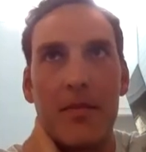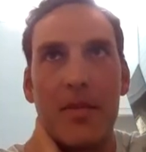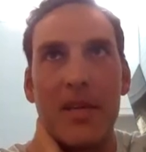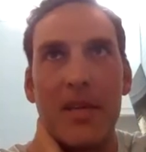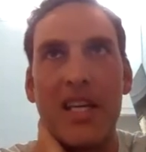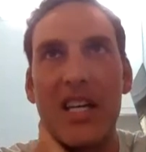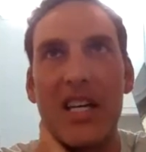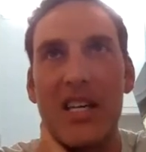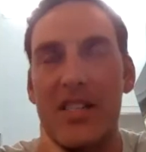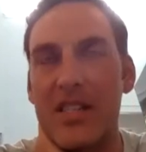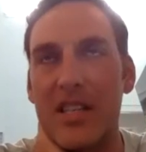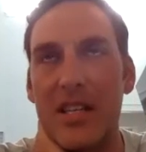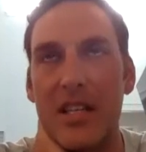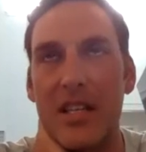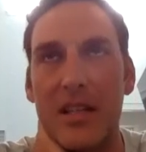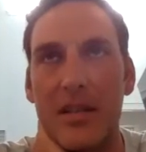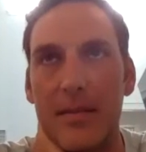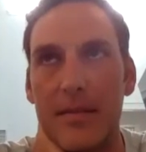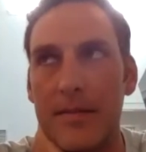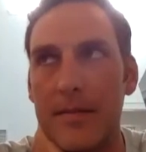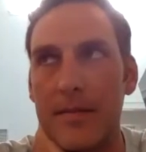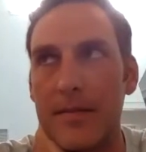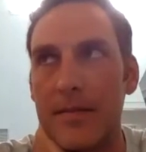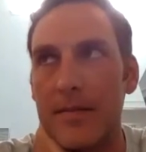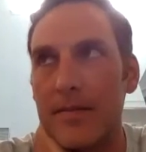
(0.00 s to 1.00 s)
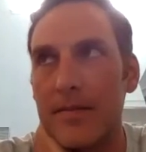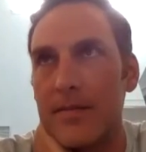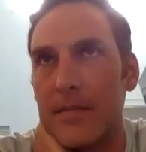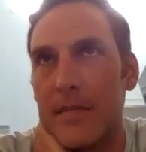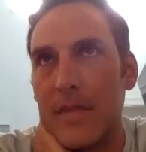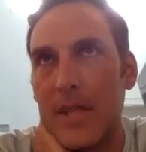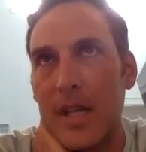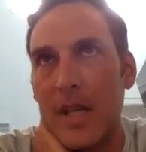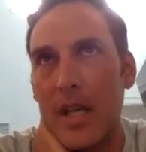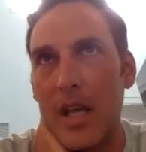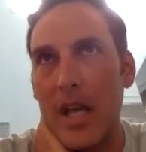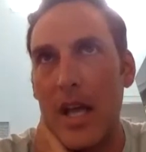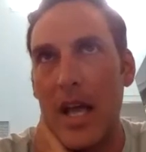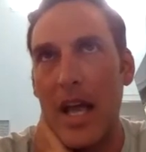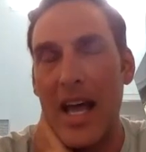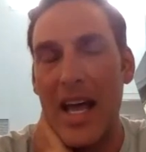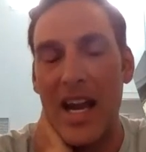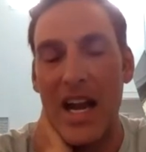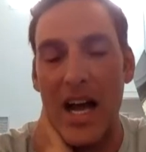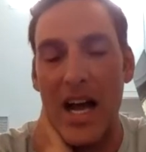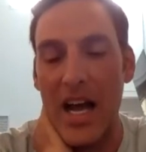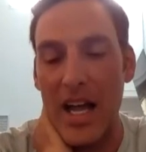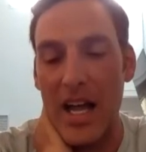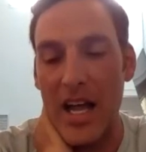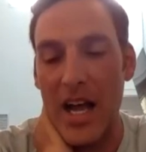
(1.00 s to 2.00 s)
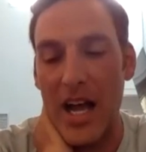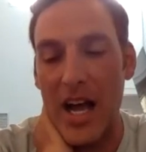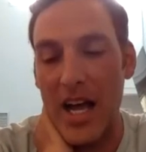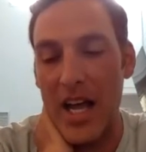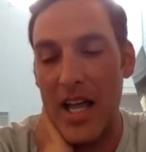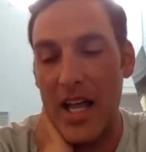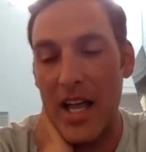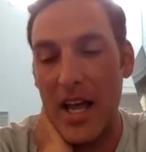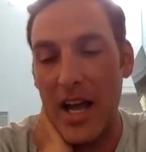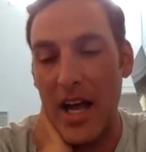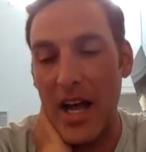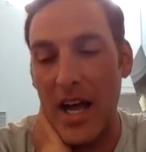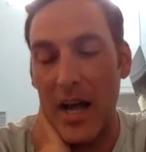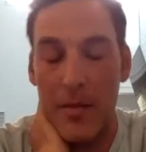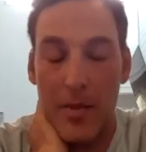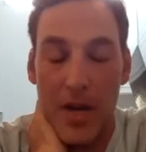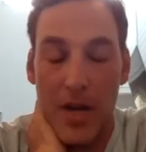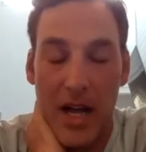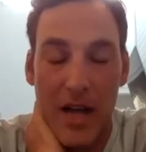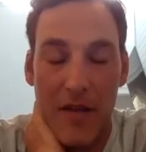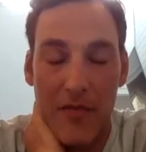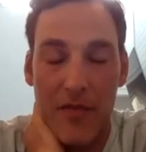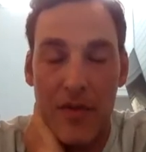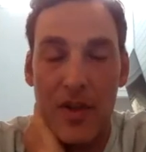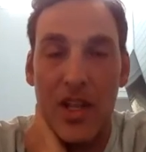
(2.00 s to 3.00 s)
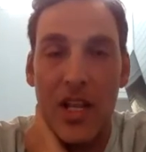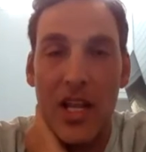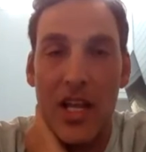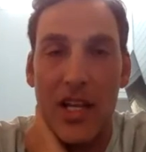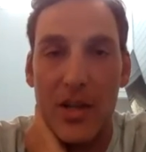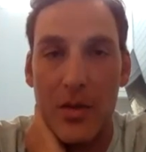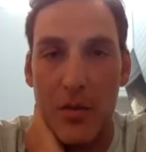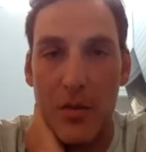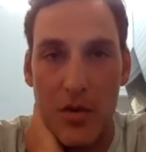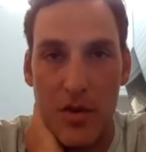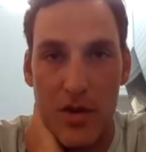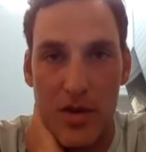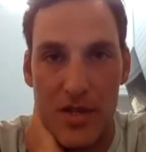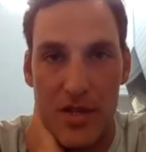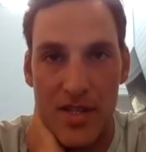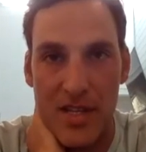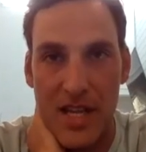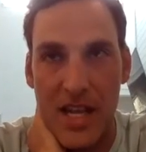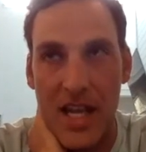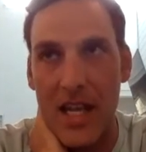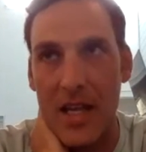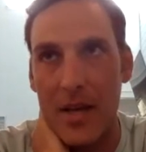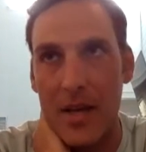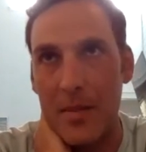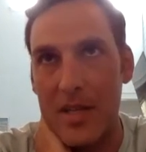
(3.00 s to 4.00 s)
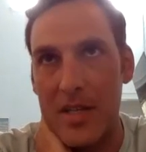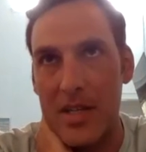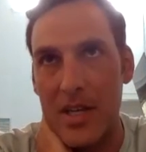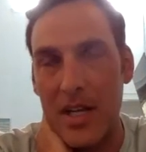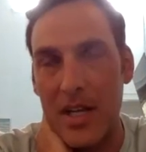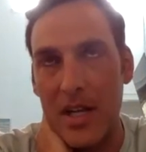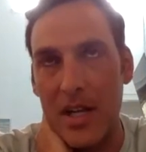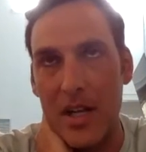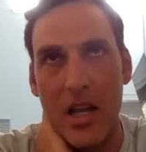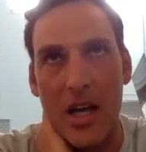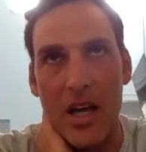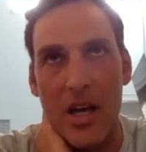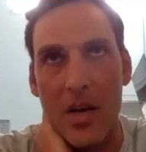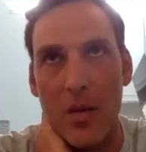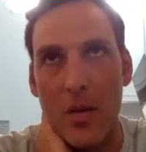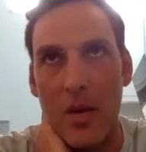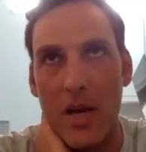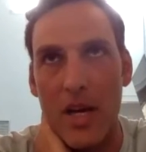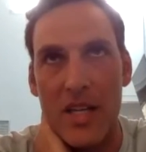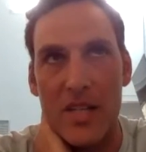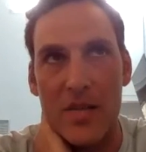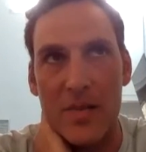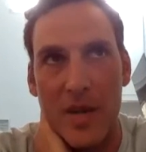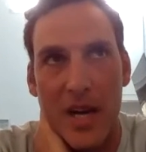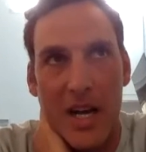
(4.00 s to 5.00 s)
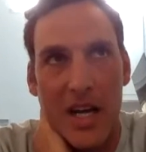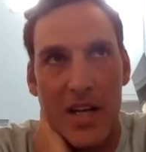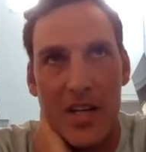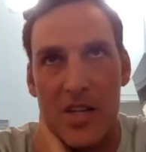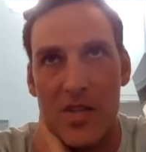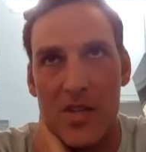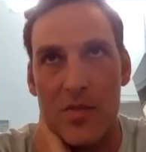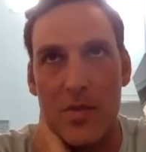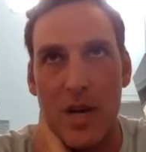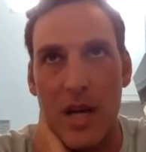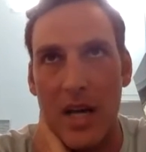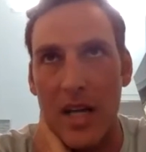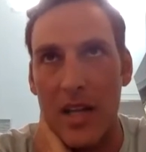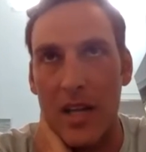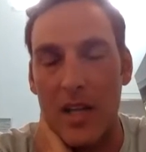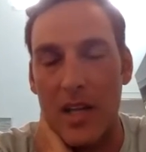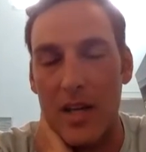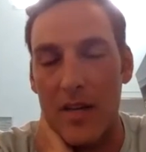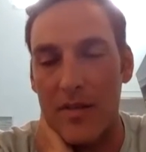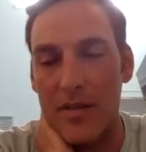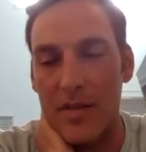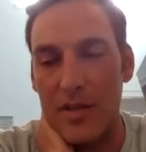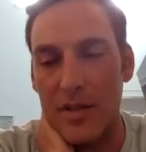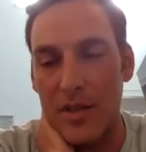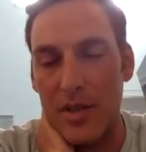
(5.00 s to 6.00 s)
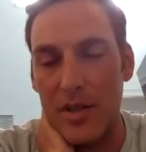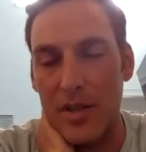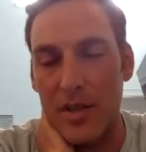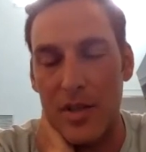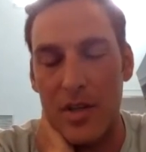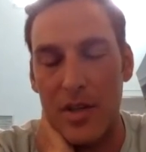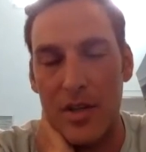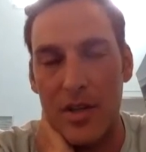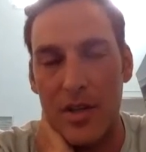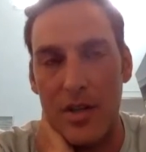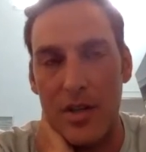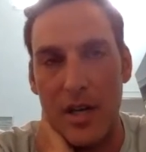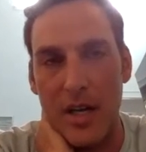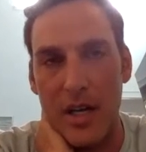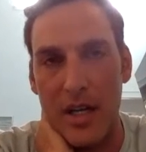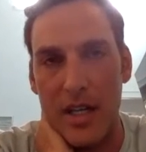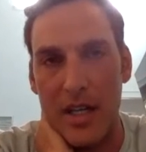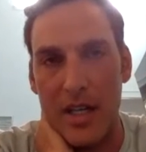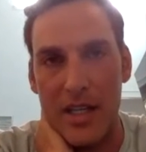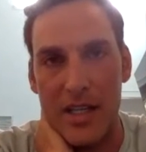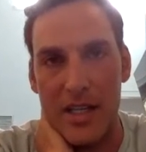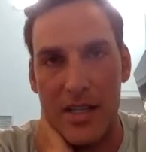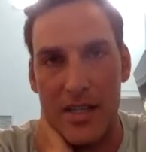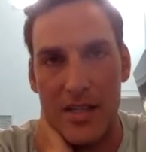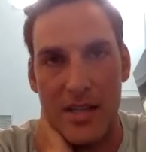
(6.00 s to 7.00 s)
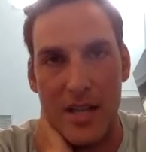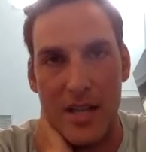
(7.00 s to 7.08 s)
Because I feel like we're the same in a lot of ways, but I love to learn. I get